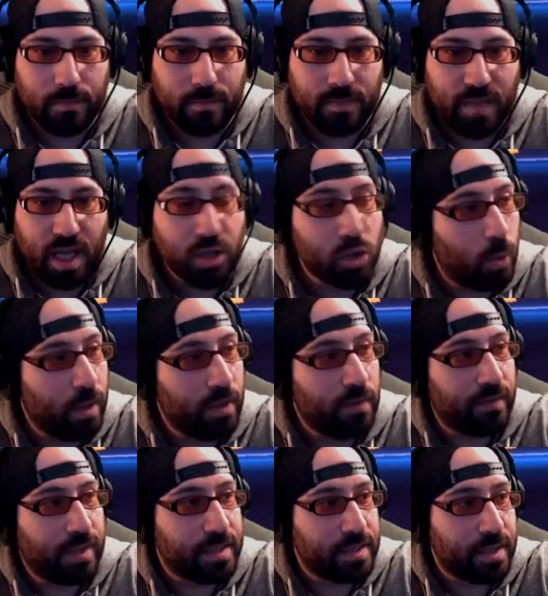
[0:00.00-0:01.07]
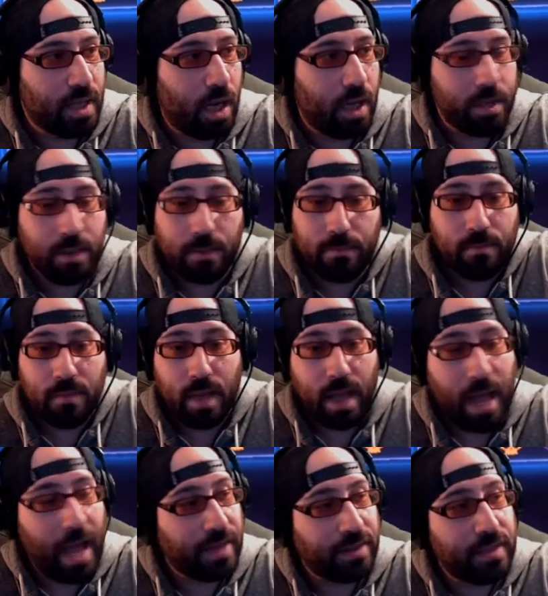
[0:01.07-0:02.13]
12 Gaston.
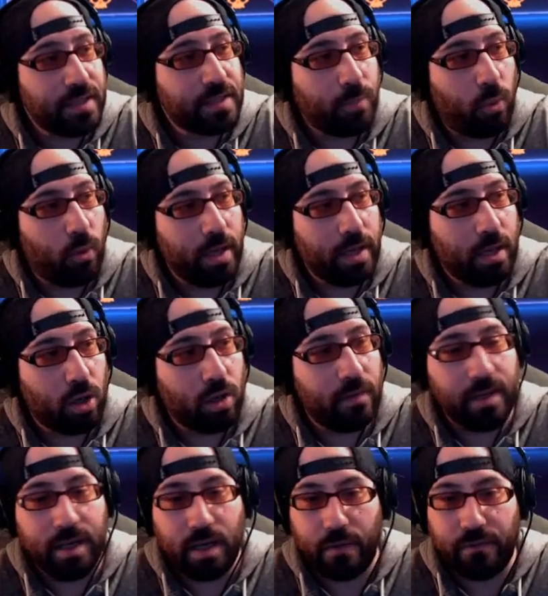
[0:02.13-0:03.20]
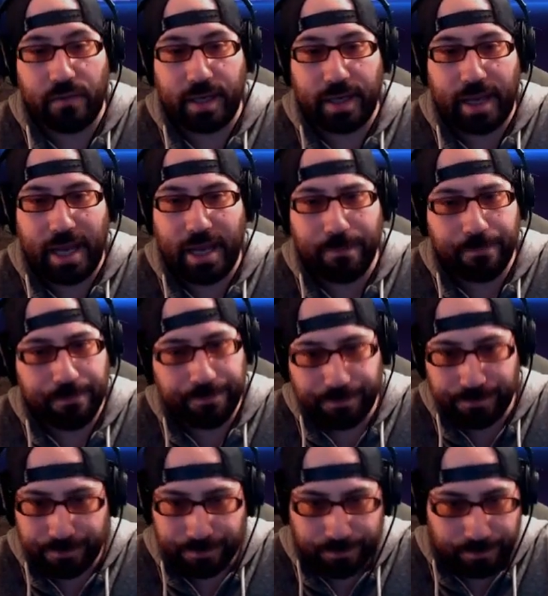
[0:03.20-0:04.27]
At this point, early enough in the game,
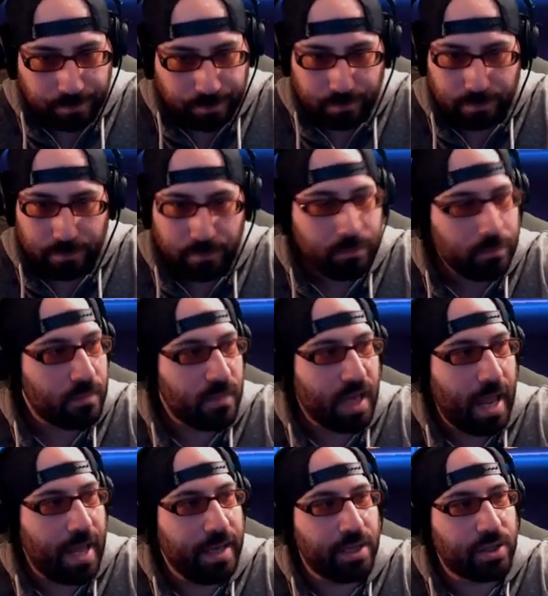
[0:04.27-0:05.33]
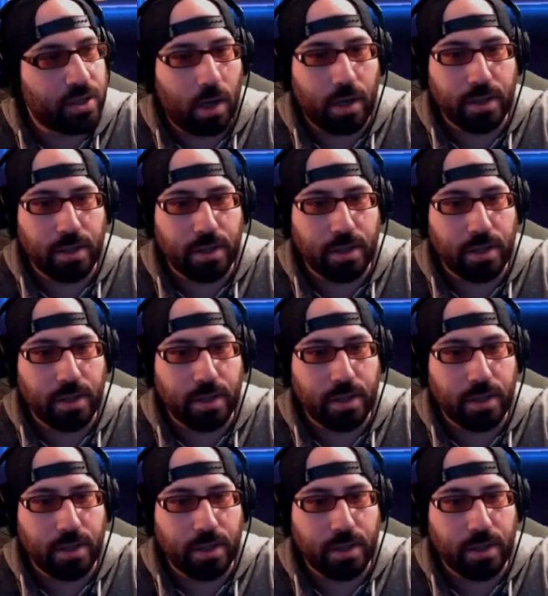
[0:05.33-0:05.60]
any shards are